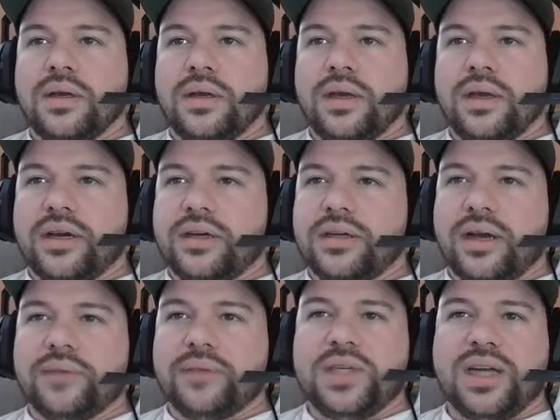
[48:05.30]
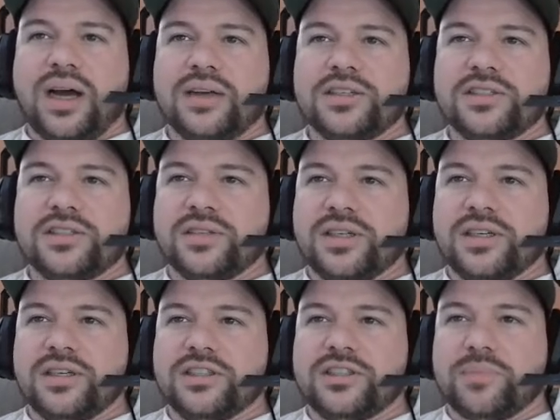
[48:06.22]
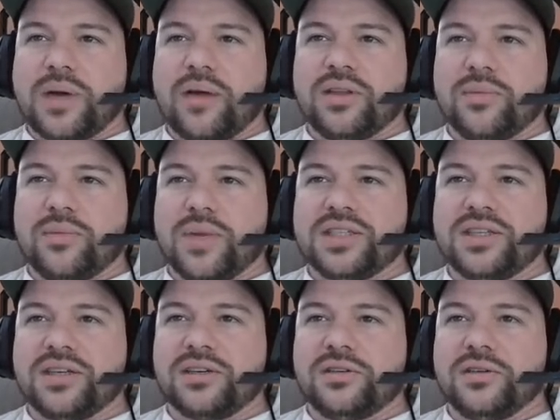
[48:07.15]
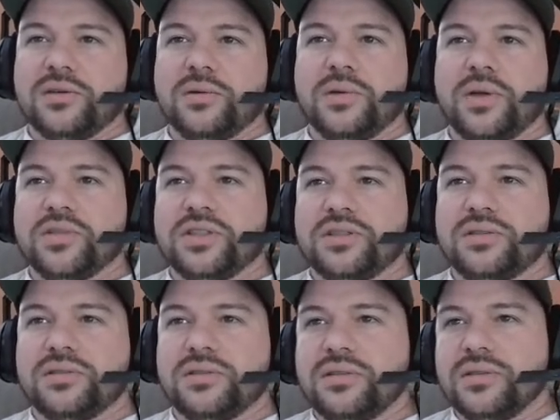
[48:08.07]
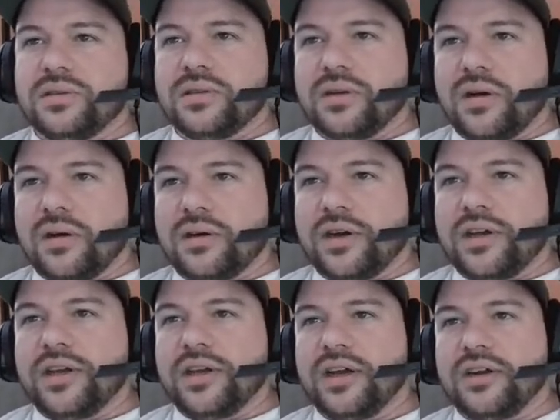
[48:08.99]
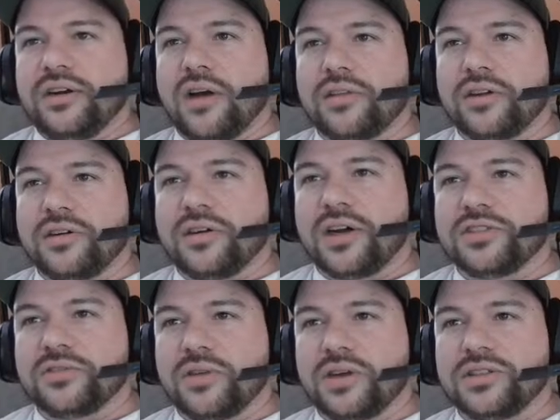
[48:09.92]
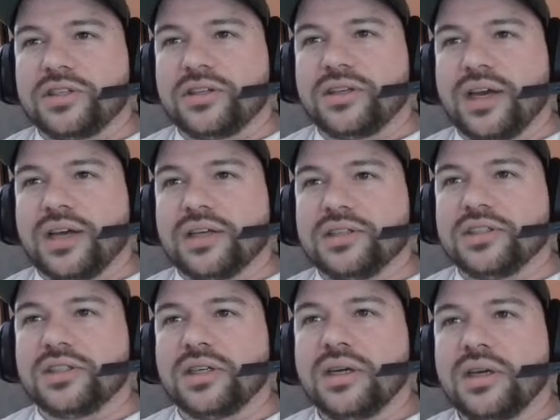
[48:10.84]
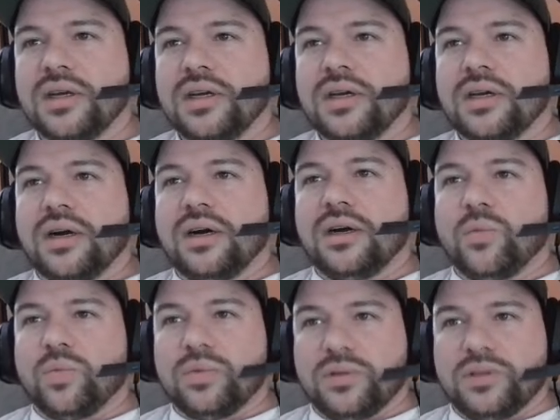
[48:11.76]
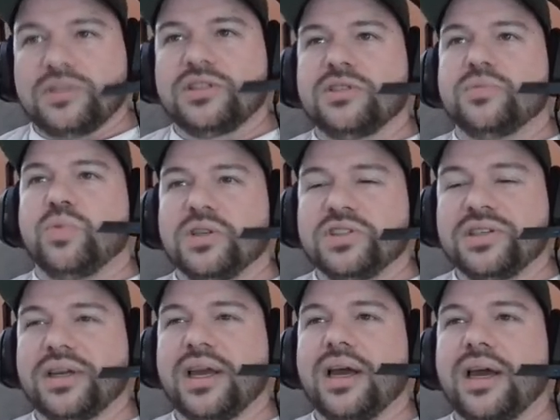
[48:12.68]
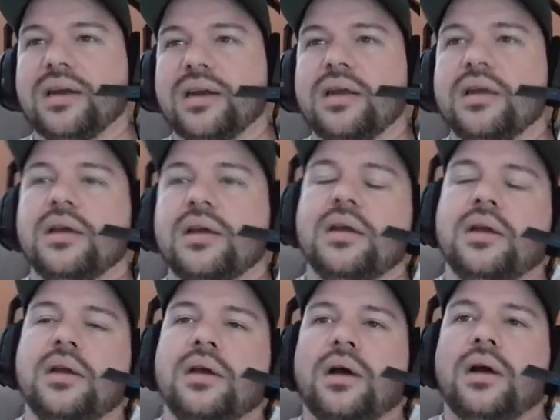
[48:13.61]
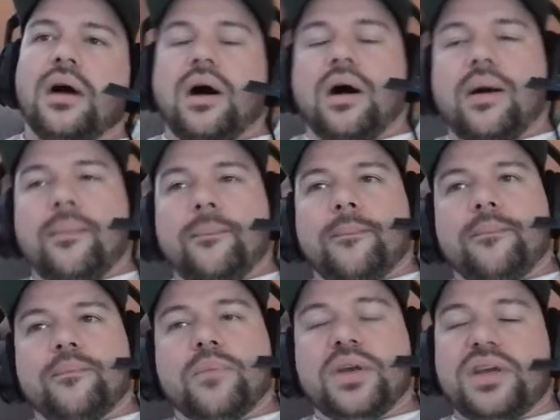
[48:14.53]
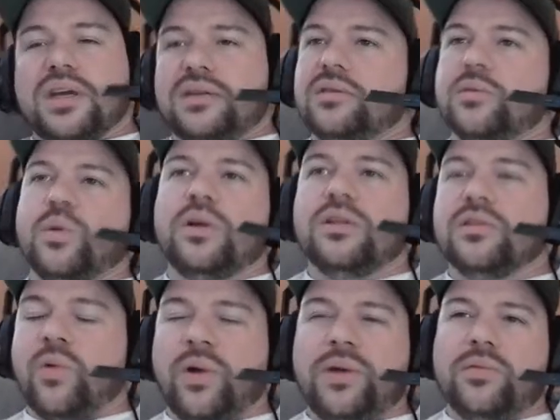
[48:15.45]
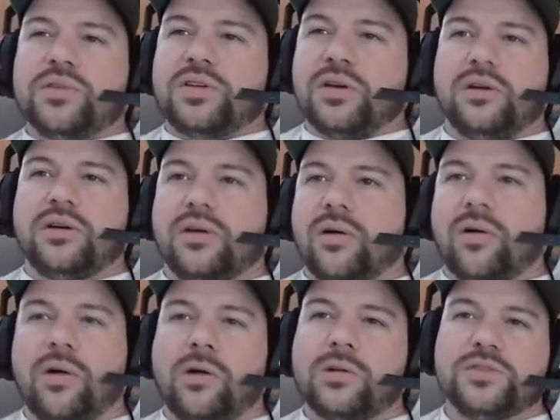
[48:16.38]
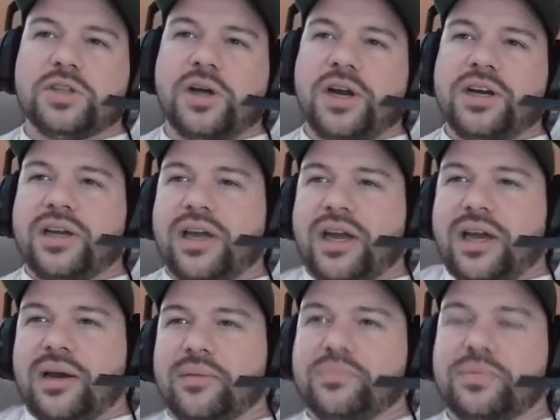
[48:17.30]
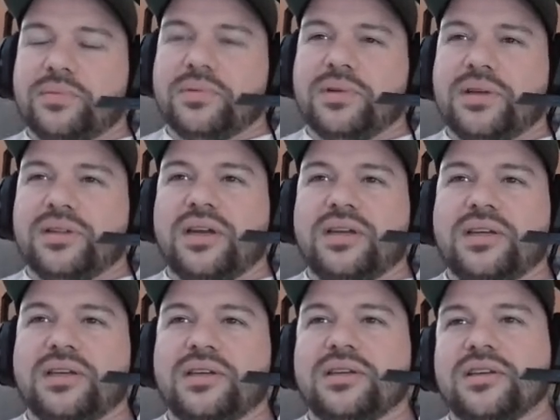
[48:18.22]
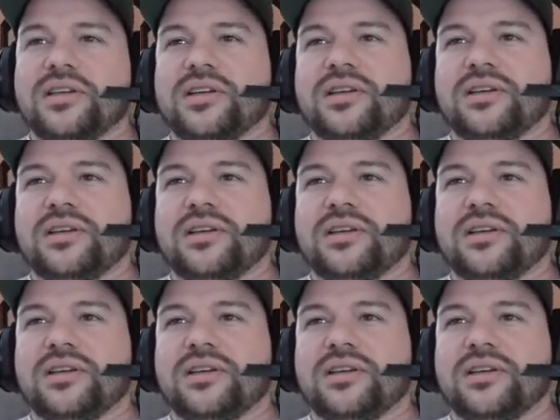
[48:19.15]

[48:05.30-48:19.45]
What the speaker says: Yeah, I mean, honestly, it's probably the best thing to do. He was all right. Yeah, another nice run to the edge. This is Wilson again. But yeah, dude, Lloyd was hurt all of training camp, and then he